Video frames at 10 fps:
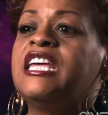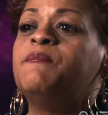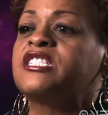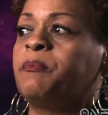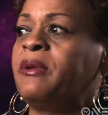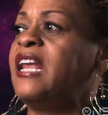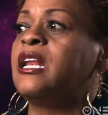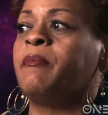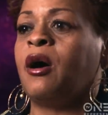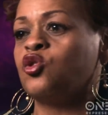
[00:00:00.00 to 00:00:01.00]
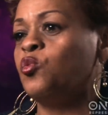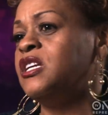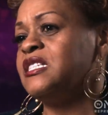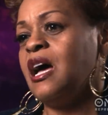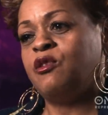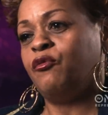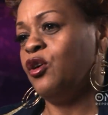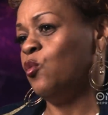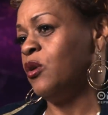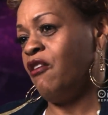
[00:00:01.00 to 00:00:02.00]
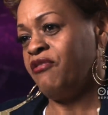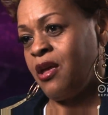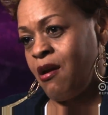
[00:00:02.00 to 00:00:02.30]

he must have played it about 20 times before he went off the